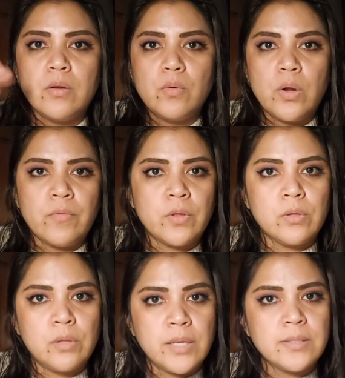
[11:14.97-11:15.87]
if
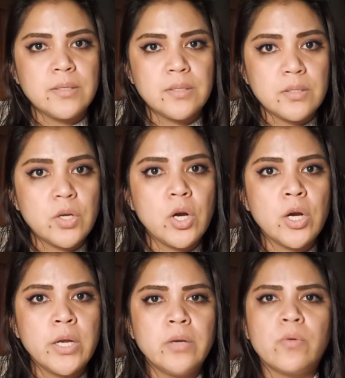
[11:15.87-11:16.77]
their license is
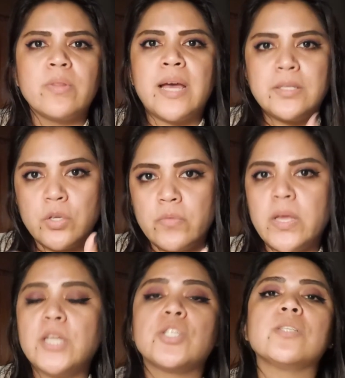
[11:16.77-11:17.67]
current or that
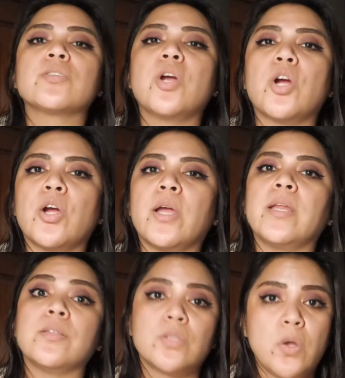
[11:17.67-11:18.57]
certification is current,
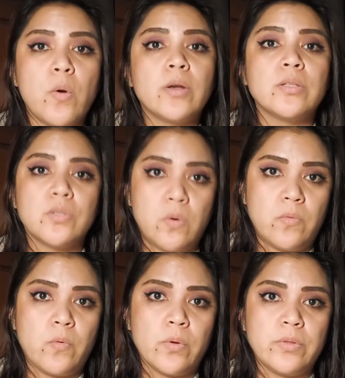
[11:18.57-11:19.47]
and so on and so
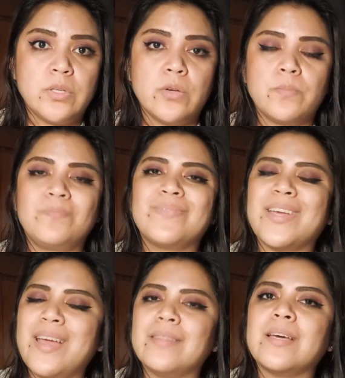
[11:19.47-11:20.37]
forth too.
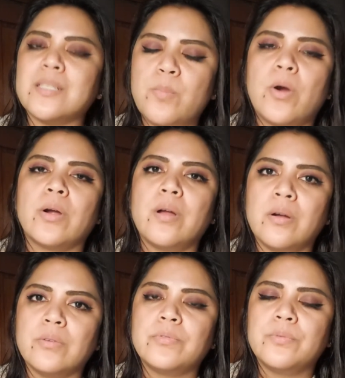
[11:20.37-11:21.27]
Again, that is part
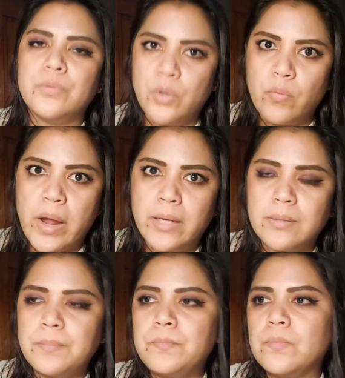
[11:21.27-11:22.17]
of your right,
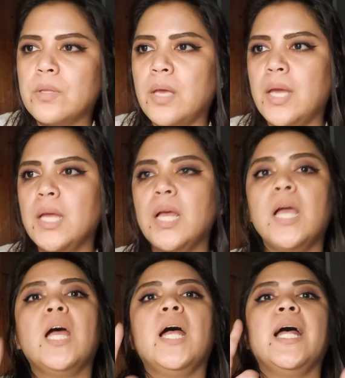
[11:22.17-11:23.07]
okay?
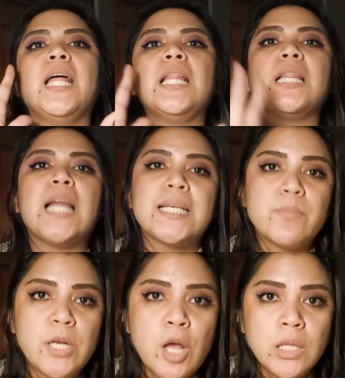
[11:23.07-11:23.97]
Last
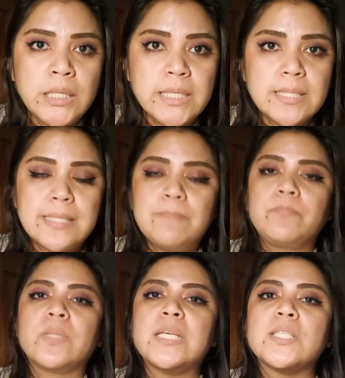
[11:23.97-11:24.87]
but not least
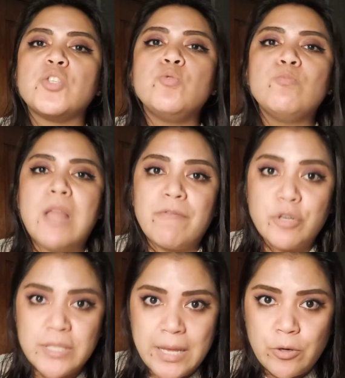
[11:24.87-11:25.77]
is to never
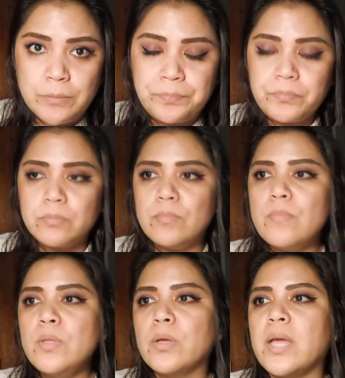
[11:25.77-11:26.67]
settle.
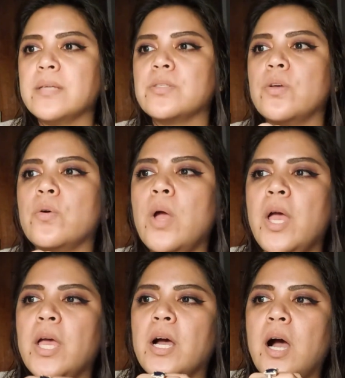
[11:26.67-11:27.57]
Okay, so
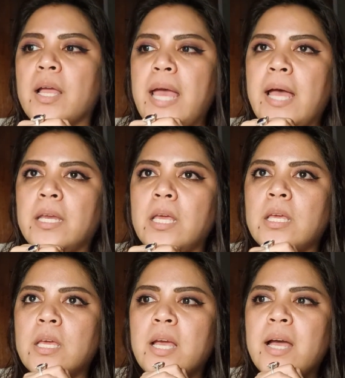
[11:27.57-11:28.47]
again,
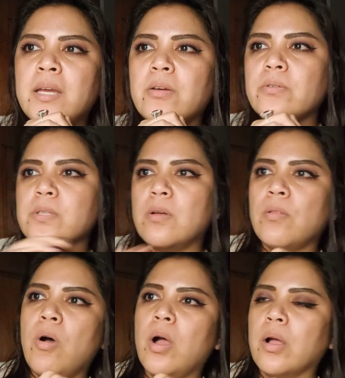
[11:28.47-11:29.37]
it kind of goes
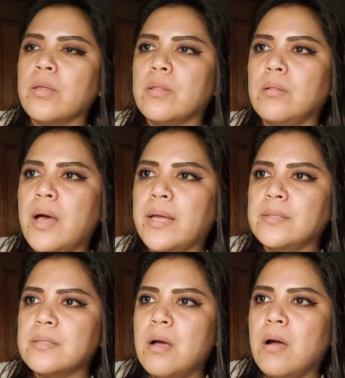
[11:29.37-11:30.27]
along the
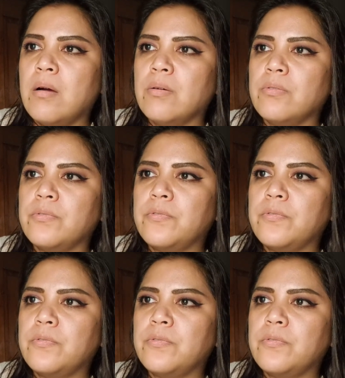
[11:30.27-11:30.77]
lines of